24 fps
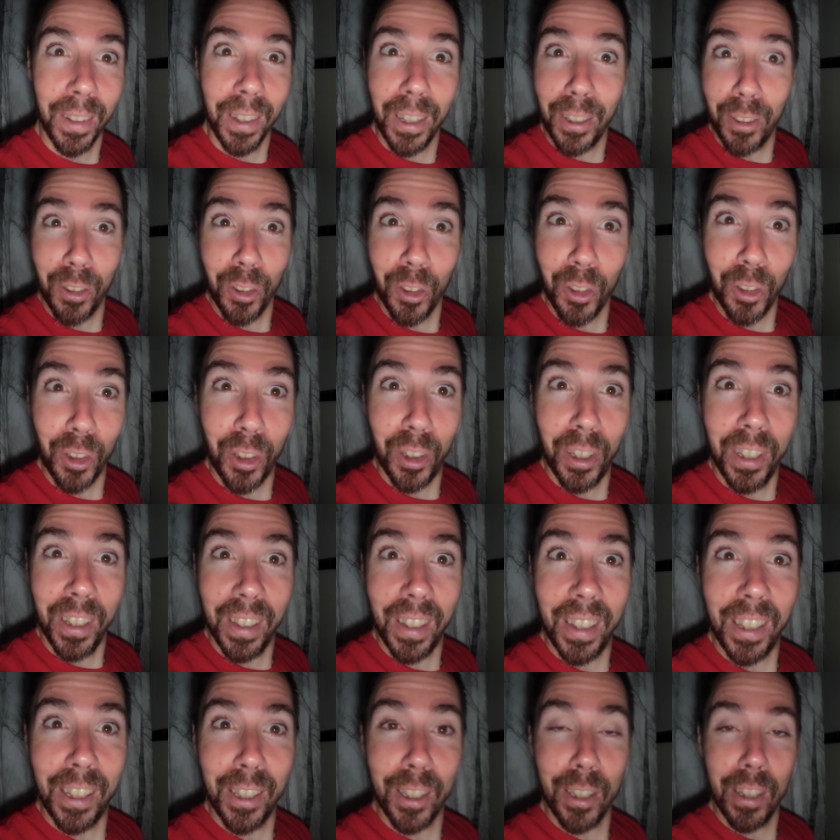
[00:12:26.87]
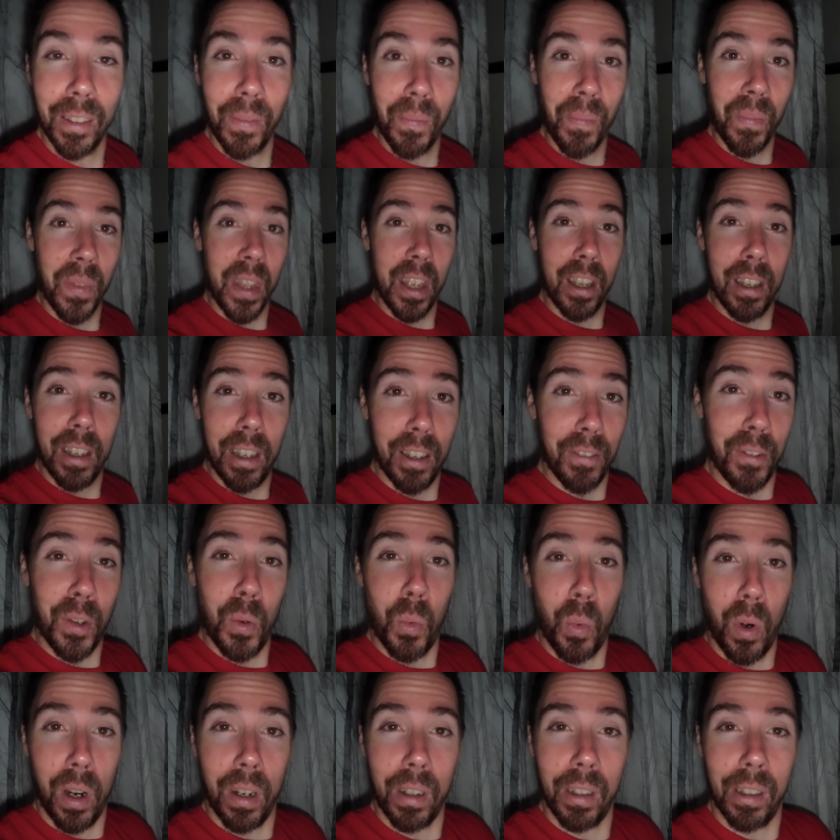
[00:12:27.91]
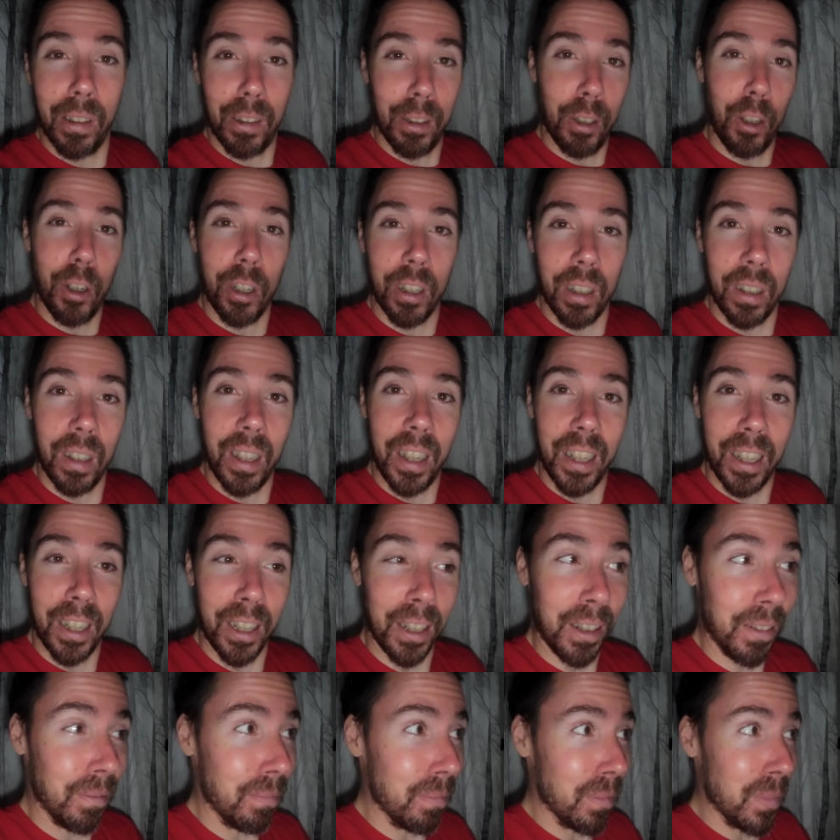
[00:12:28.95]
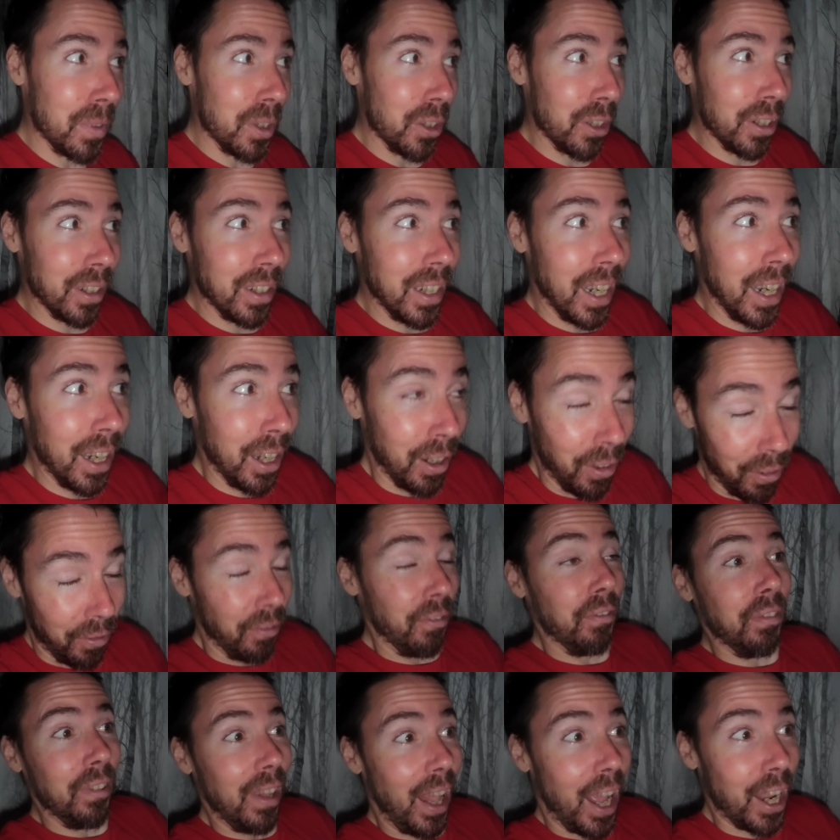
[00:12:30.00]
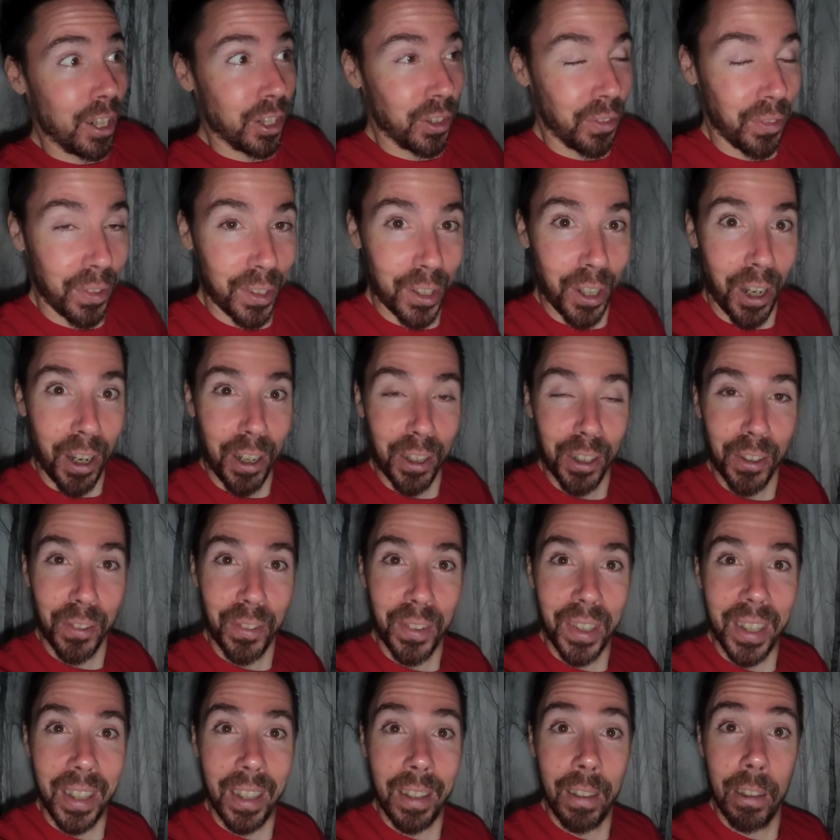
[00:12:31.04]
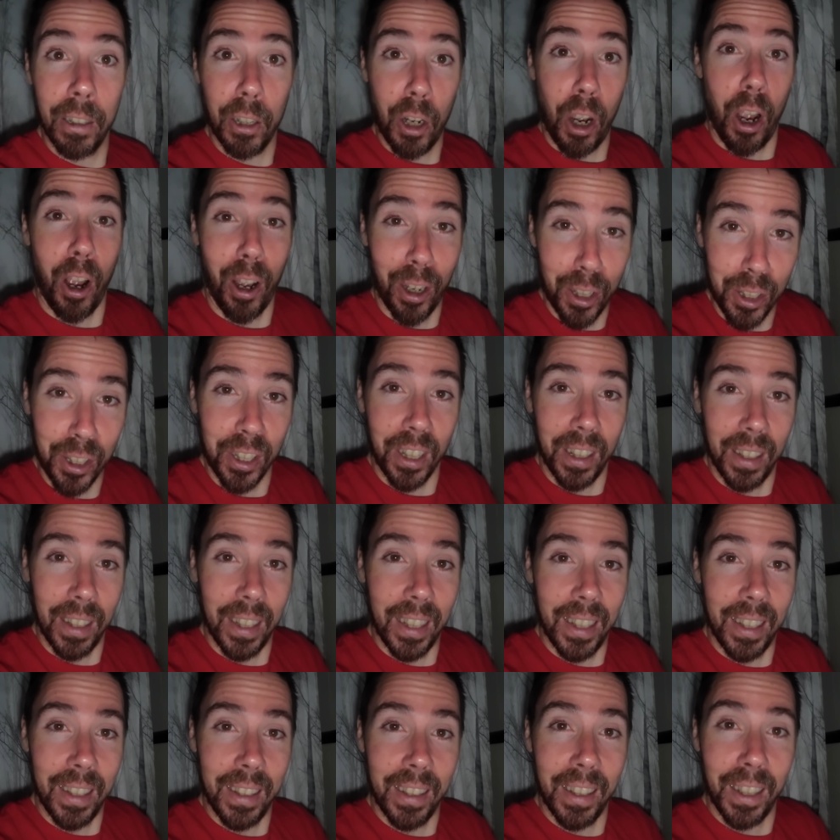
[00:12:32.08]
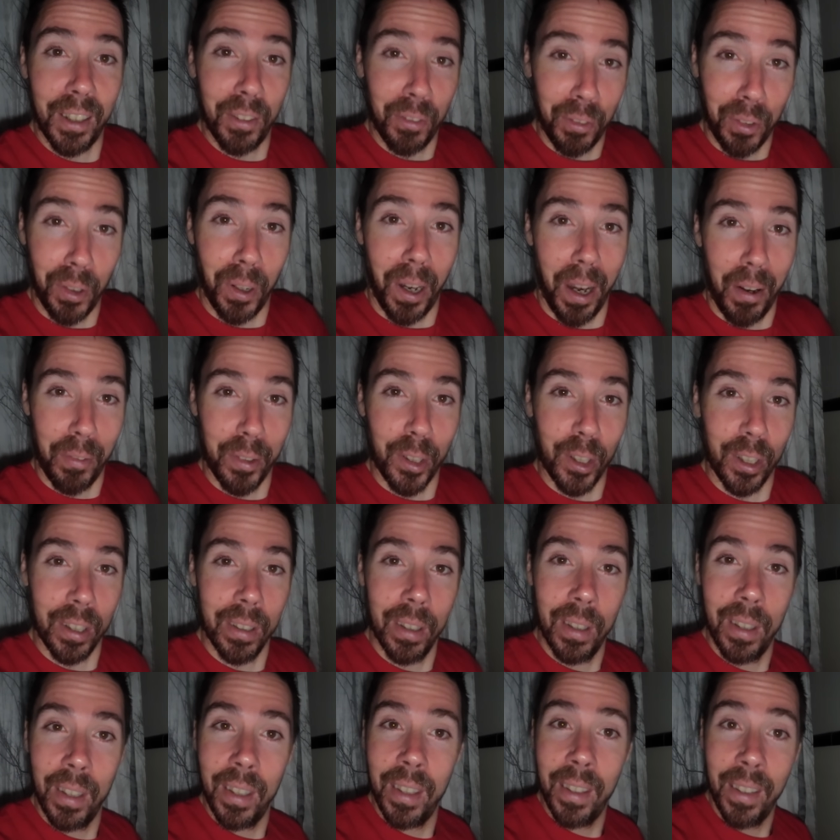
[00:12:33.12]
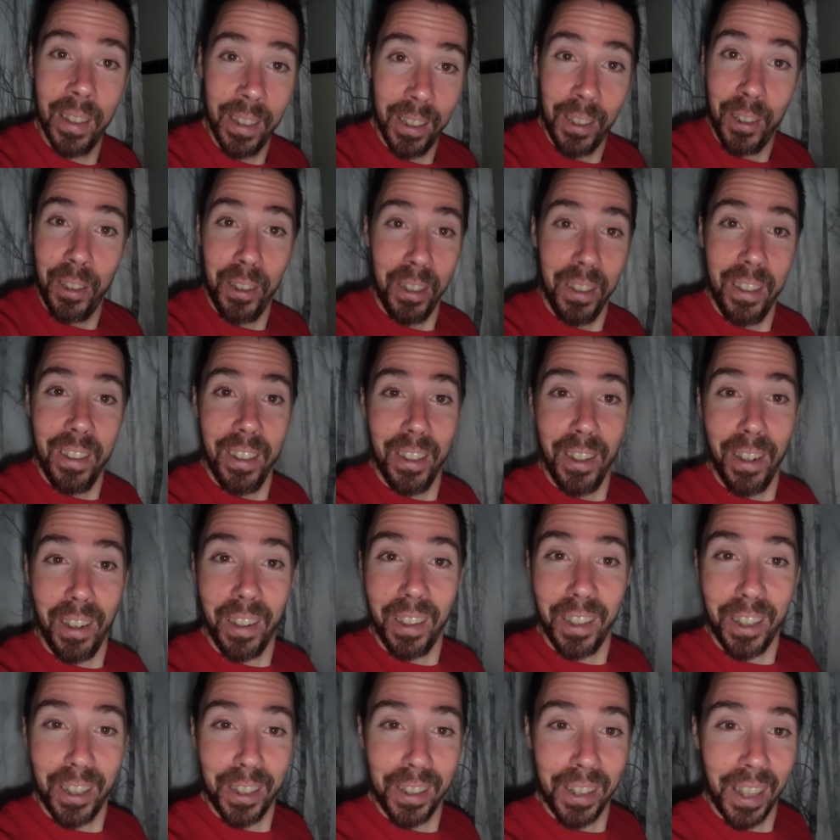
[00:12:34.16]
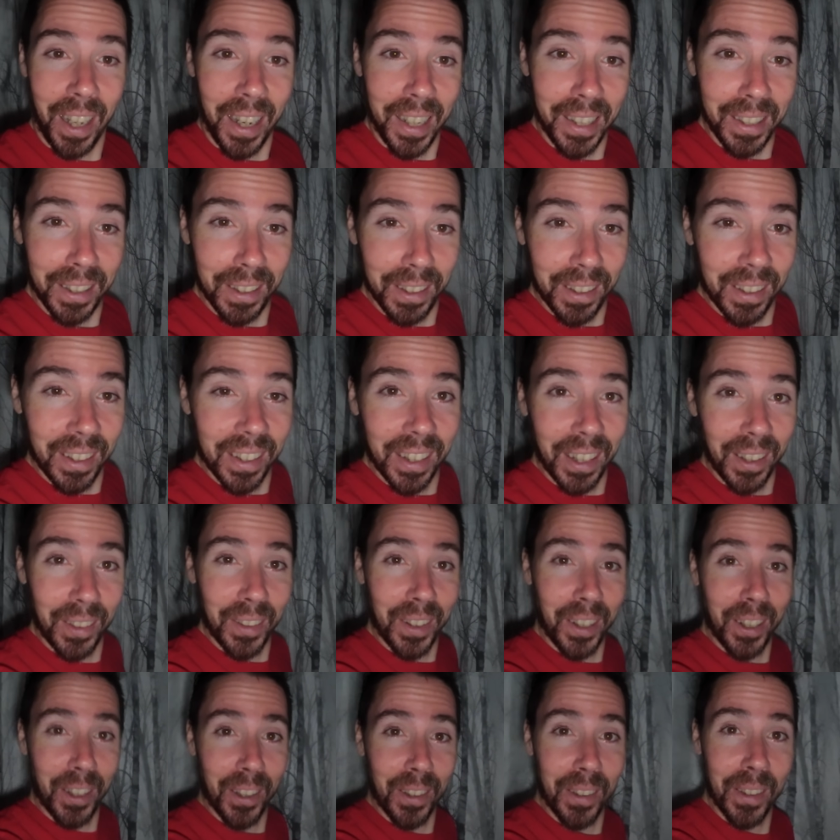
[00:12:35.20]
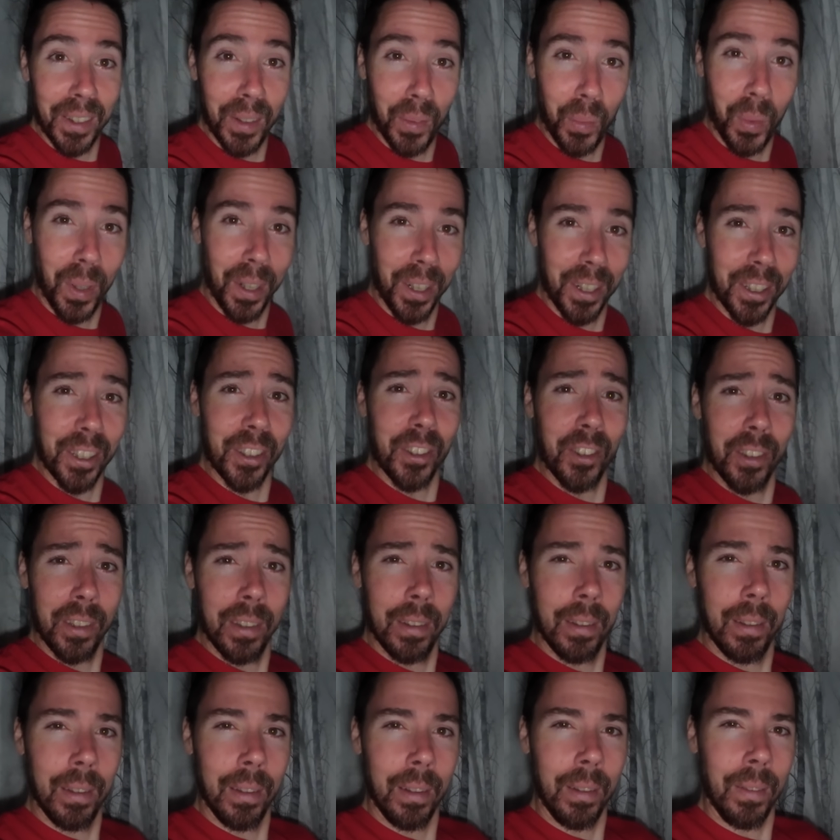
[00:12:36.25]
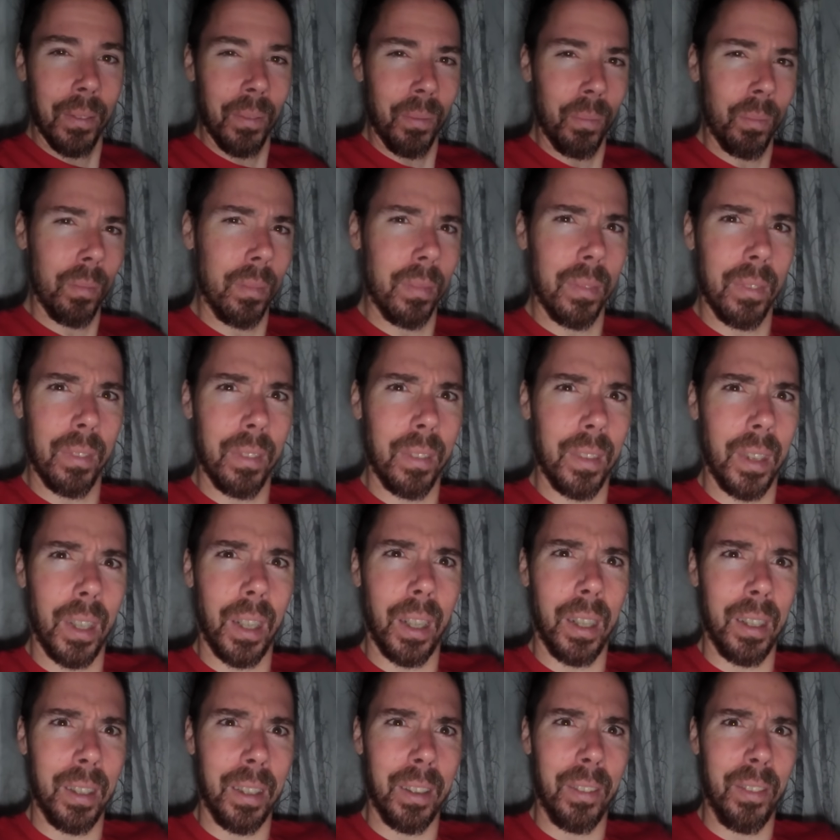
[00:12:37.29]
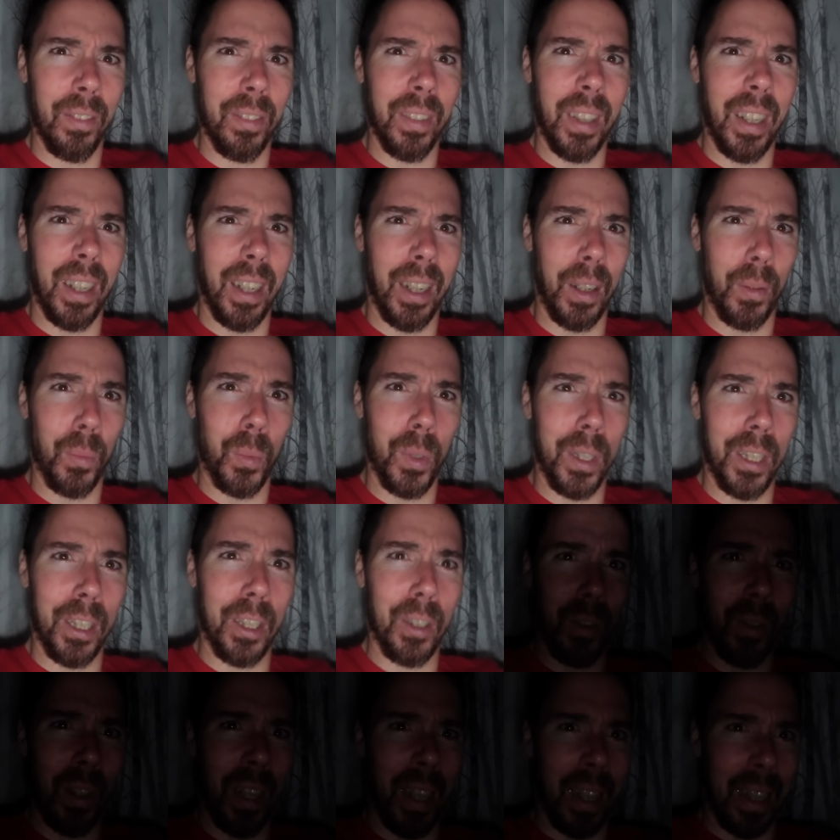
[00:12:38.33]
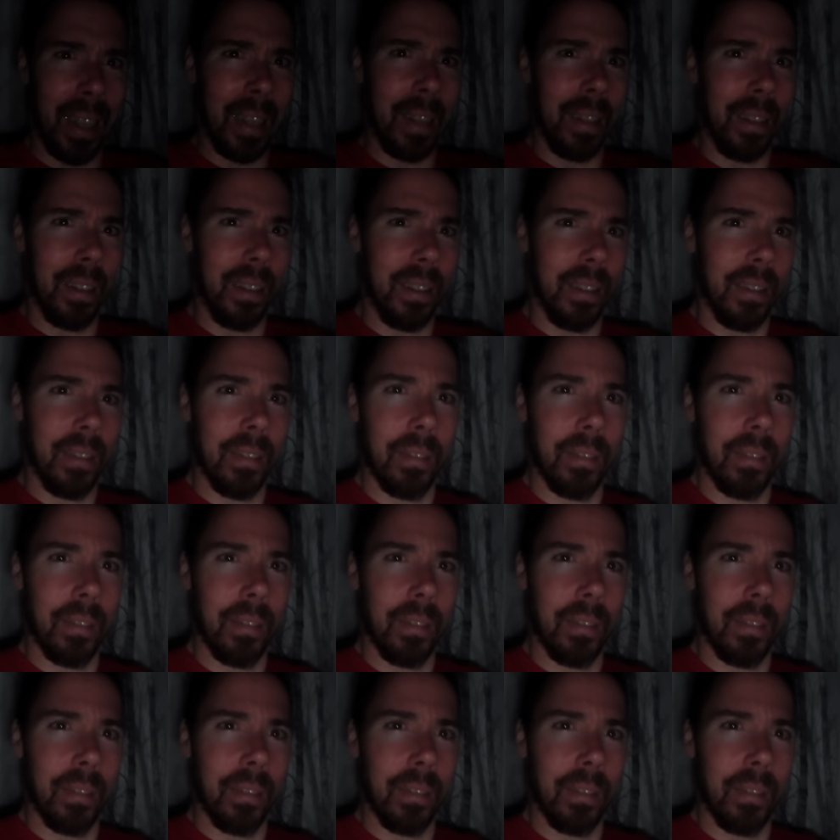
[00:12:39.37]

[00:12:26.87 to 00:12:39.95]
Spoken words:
That's really good. If you want to look like you're taking flash photography constantly and forever, you got a little light down there. It works. Kind of, but I wouldn't do that.